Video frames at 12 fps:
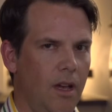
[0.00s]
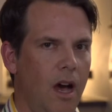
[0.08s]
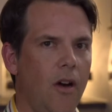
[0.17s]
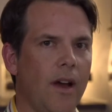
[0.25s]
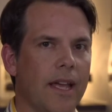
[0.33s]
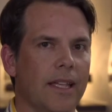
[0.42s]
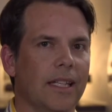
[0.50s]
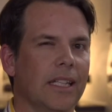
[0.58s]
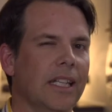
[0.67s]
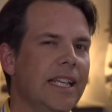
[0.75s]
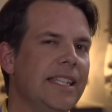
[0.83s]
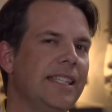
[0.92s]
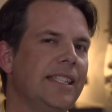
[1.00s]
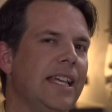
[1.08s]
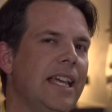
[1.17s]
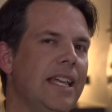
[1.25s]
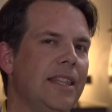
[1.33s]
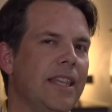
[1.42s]
All right, let's
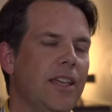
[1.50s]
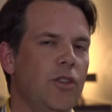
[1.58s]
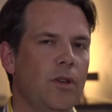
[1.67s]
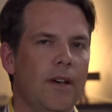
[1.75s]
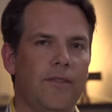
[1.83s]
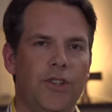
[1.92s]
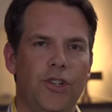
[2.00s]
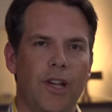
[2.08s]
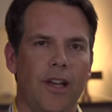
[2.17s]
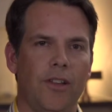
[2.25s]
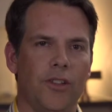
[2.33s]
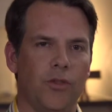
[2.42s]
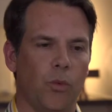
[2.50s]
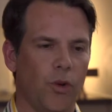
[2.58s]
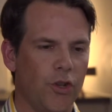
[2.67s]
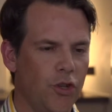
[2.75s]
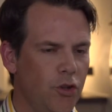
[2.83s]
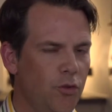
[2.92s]
say that you have a challenge
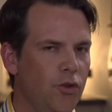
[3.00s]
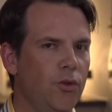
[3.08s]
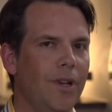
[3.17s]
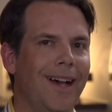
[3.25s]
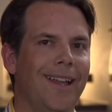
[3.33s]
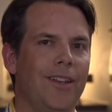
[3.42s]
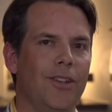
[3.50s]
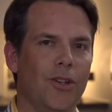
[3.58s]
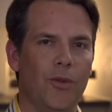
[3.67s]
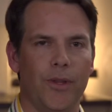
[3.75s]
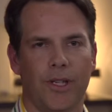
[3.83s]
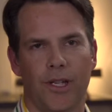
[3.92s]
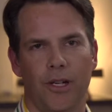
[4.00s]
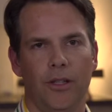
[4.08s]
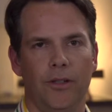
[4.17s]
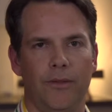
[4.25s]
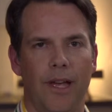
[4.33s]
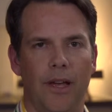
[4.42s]
where you do not know the
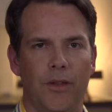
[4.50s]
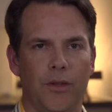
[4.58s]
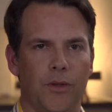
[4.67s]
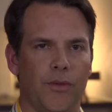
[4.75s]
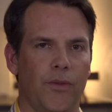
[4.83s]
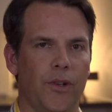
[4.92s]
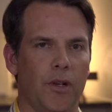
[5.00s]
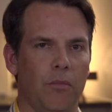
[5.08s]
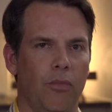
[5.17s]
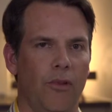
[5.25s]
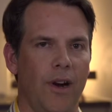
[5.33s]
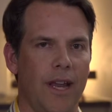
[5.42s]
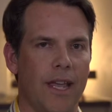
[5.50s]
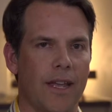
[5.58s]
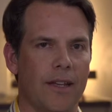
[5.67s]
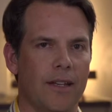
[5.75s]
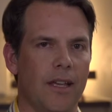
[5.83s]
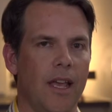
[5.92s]
color values for your
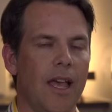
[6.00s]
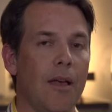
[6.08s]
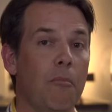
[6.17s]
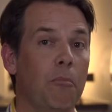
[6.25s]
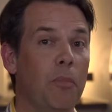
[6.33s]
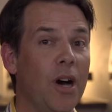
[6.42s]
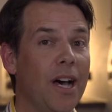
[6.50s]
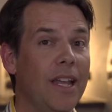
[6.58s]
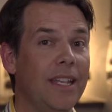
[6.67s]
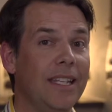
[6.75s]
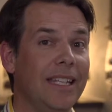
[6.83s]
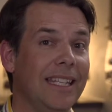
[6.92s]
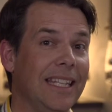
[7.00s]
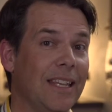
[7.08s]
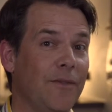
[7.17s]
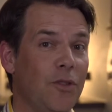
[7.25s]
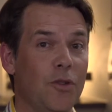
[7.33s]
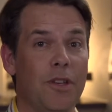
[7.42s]
brand, but
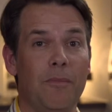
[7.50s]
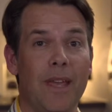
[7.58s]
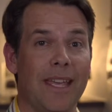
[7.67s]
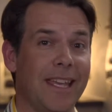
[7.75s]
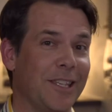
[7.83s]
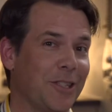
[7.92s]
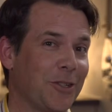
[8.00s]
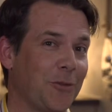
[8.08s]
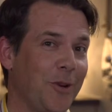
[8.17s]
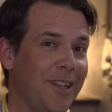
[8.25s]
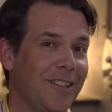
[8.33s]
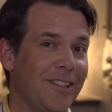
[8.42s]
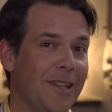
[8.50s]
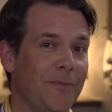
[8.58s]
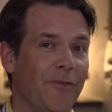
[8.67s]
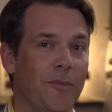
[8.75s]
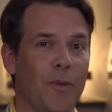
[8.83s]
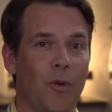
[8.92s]
if you can make a screen
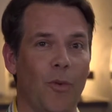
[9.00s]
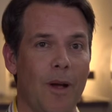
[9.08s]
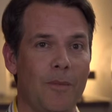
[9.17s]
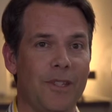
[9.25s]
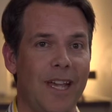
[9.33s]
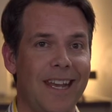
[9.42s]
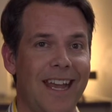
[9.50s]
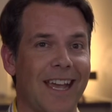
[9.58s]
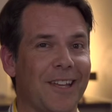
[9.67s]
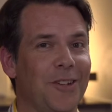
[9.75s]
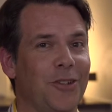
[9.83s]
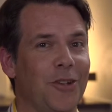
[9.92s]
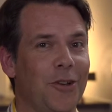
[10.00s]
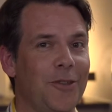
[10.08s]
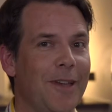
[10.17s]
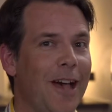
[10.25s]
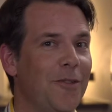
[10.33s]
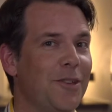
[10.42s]
snip from your website, I can show
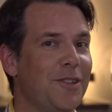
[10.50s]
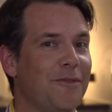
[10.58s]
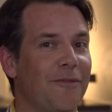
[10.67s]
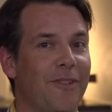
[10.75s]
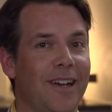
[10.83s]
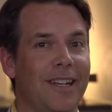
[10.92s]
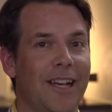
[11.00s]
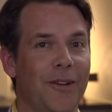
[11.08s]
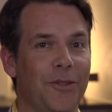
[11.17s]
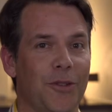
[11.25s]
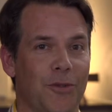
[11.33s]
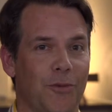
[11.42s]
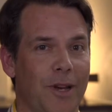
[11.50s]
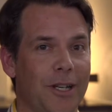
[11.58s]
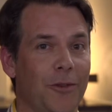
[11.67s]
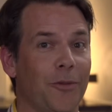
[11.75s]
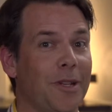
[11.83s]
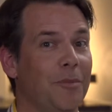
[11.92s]
you how you can find out those
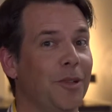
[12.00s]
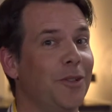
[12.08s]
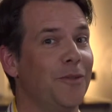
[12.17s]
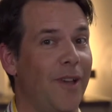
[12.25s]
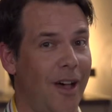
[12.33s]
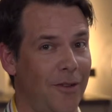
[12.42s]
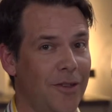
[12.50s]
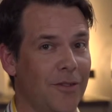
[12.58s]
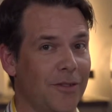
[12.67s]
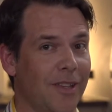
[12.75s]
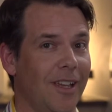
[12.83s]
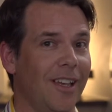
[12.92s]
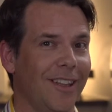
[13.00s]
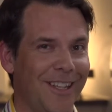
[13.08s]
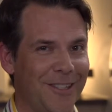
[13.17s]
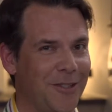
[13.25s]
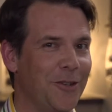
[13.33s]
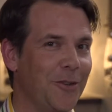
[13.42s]
red, green, blue values.
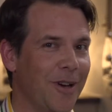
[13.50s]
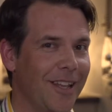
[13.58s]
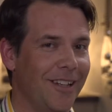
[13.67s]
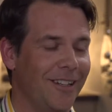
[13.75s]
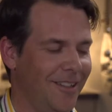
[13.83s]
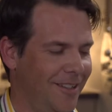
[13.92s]
Let's do it.